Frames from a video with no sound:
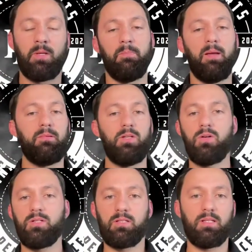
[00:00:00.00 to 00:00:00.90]
Maybe
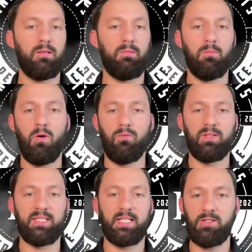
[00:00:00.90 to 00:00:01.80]
notice a little bit more of what
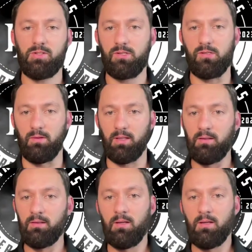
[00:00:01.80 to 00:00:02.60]
the catcher's doing